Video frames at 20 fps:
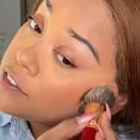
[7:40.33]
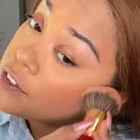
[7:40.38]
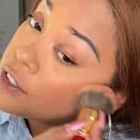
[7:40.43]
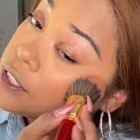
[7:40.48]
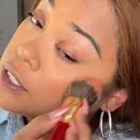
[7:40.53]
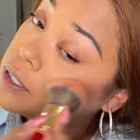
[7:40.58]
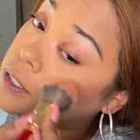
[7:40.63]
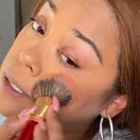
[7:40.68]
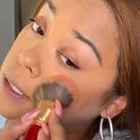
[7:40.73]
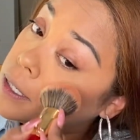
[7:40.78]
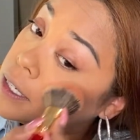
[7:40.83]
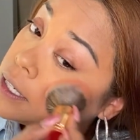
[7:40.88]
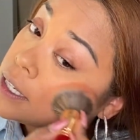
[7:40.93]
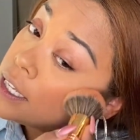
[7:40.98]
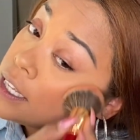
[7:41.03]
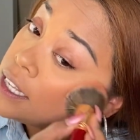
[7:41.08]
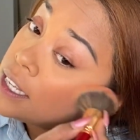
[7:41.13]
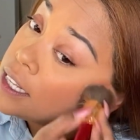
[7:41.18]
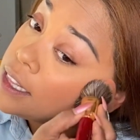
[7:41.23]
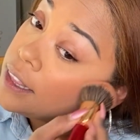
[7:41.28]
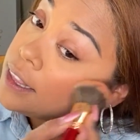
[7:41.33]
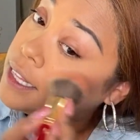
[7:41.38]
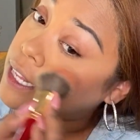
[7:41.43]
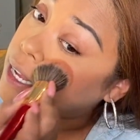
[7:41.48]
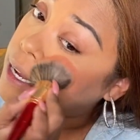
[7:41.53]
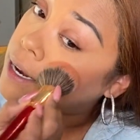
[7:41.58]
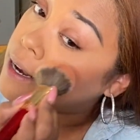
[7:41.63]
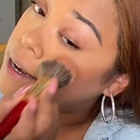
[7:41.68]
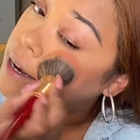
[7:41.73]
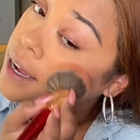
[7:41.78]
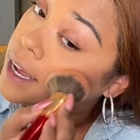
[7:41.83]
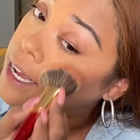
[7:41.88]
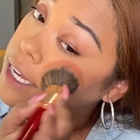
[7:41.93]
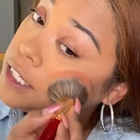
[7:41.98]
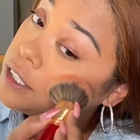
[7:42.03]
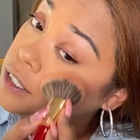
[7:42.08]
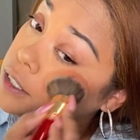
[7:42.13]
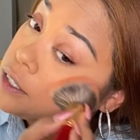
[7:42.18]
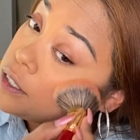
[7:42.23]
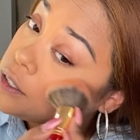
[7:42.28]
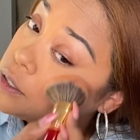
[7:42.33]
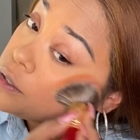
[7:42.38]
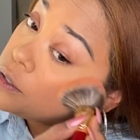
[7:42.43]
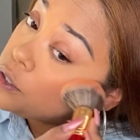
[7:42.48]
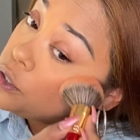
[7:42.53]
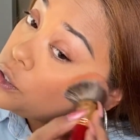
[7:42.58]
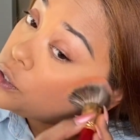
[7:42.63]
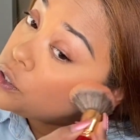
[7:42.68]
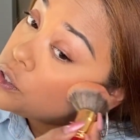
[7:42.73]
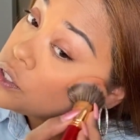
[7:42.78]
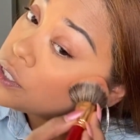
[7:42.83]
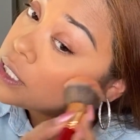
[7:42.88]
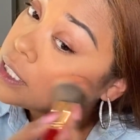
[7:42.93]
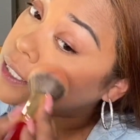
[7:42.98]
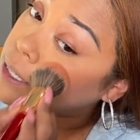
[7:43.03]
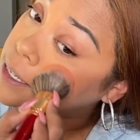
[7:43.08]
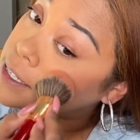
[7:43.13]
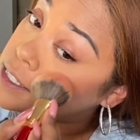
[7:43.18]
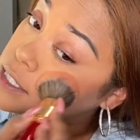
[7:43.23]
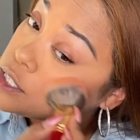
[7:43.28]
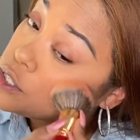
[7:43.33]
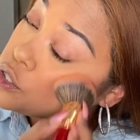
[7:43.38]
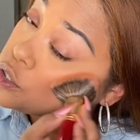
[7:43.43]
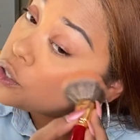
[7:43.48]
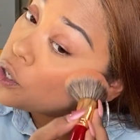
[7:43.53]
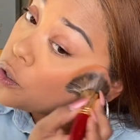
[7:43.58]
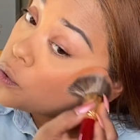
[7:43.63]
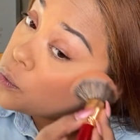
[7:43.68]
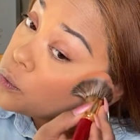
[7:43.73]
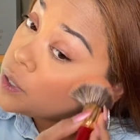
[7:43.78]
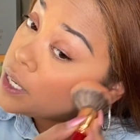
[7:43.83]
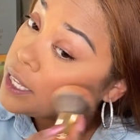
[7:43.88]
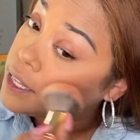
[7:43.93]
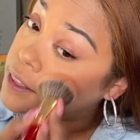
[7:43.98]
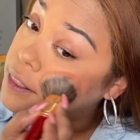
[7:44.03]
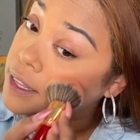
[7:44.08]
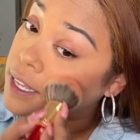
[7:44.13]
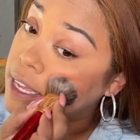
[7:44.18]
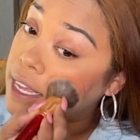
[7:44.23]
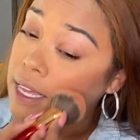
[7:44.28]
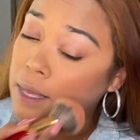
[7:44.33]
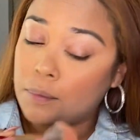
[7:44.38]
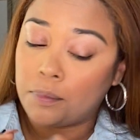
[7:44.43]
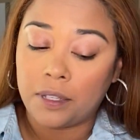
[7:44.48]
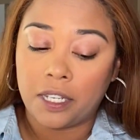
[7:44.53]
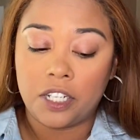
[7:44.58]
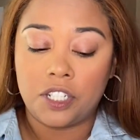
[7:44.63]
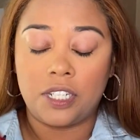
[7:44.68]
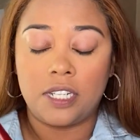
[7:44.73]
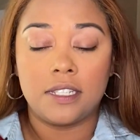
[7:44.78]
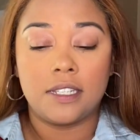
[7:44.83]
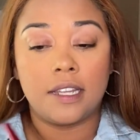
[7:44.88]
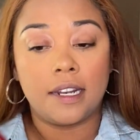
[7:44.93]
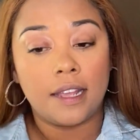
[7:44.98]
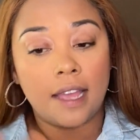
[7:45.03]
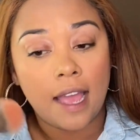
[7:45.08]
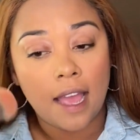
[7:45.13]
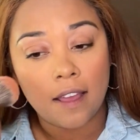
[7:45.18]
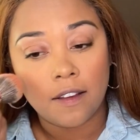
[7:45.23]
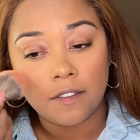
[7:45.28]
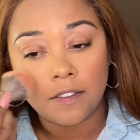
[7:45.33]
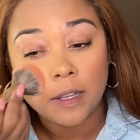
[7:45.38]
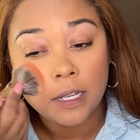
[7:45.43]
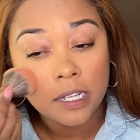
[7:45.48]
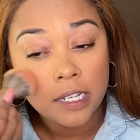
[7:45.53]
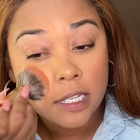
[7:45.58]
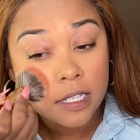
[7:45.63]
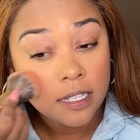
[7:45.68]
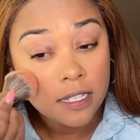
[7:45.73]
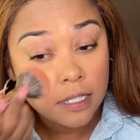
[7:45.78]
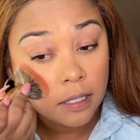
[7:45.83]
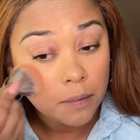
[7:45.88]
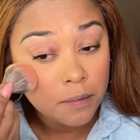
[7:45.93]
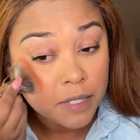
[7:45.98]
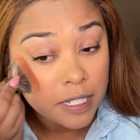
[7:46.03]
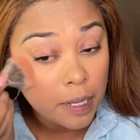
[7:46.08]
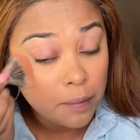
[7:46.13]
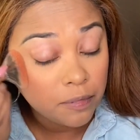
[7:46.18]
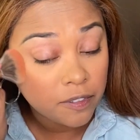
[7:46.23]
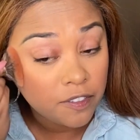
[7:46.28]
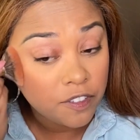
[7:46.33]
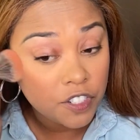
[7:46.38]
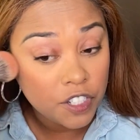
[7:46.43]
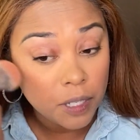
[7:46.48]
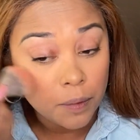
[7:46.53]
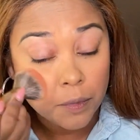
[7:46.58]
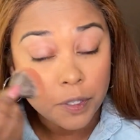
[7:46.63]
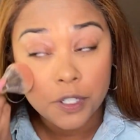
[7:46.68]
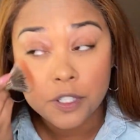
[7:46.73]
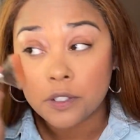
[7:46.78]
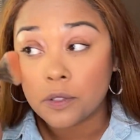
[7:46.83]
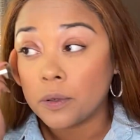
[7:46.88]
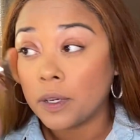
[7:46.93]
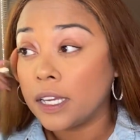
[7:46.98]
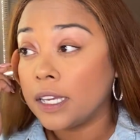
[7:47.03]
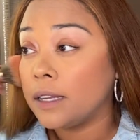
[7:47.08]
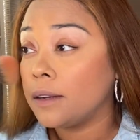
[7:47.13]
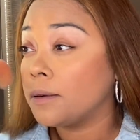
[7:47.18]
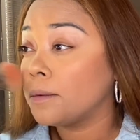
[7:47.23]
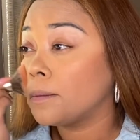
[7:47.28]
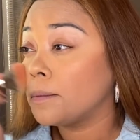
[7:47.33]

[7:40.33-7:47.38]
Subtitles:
for the look. Then I usually like to go with a blush that's going to have some type of shimmer to it.